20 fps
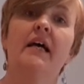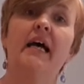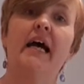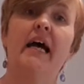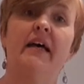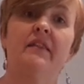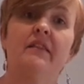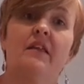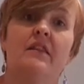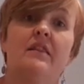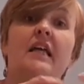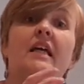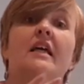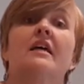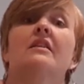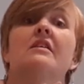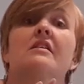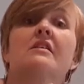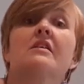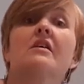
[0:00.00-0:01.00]
And the thicker
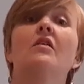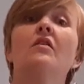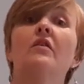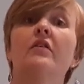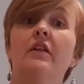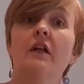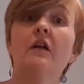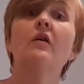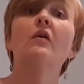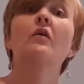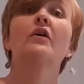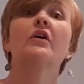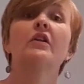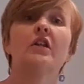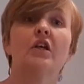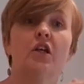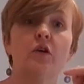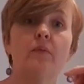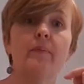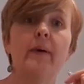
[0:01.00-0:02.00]
the scar, the longer
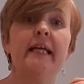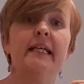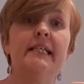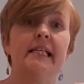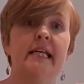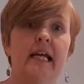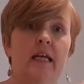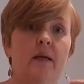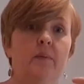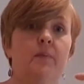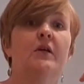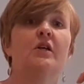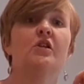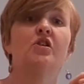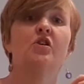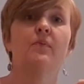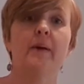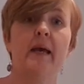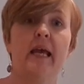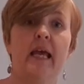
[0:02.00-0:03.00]
that you may take, because
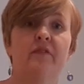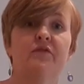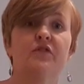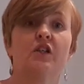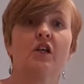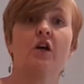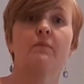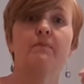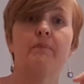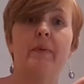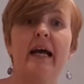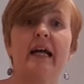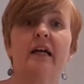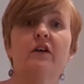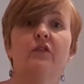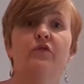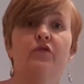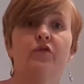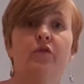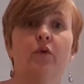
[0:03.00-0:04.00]
you may have to go back
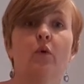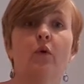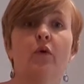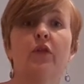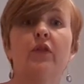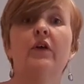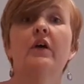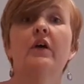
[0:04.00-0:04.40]
and forth